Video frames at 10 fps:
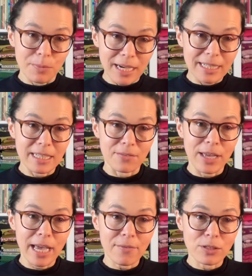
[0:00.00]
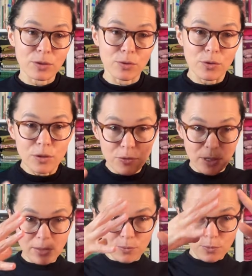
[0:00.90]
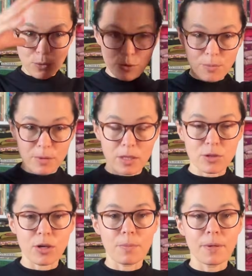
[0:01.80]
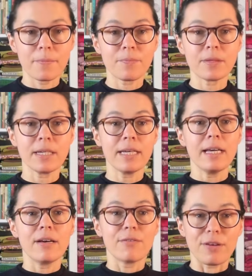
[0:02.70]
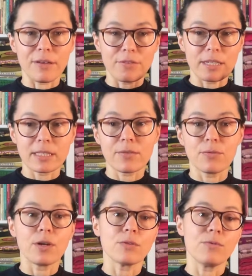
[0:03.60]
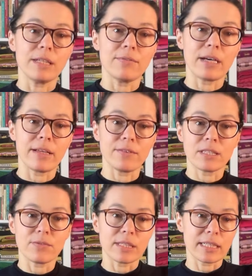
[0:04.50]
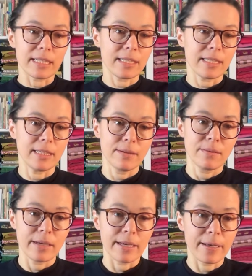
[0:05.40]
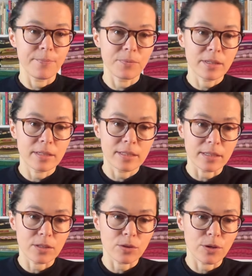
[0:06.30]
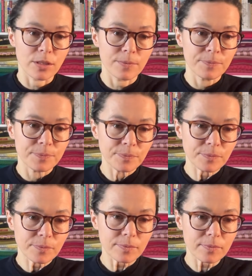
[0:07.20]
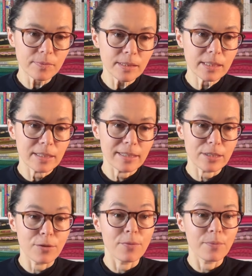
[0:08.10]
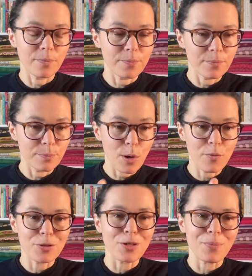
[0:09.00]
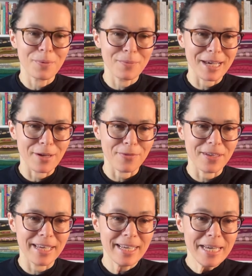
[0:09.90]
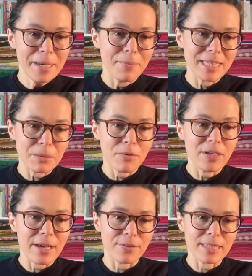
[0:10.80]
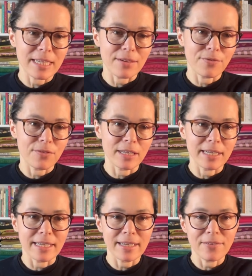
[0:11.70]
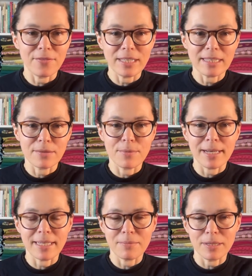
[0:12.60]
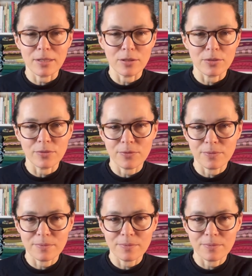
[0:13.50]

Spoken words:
But I think there, the sort of contrast volume at the top, feathers, worked really well with the slinky silk skirt. So over the top, but out there. But some of the other stuff like this reminded me of